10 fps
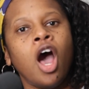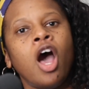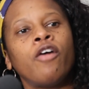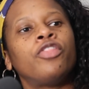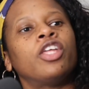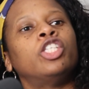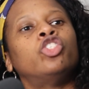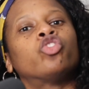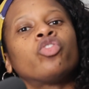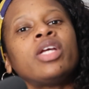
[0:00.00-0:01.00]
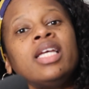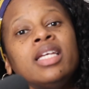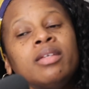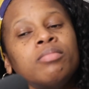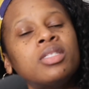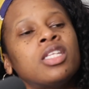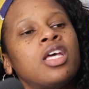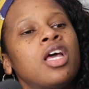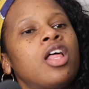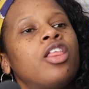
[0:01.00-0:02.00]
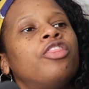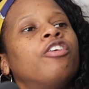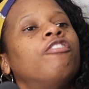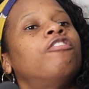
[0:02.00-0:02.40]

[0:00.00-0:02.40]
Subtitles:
of the dreams, the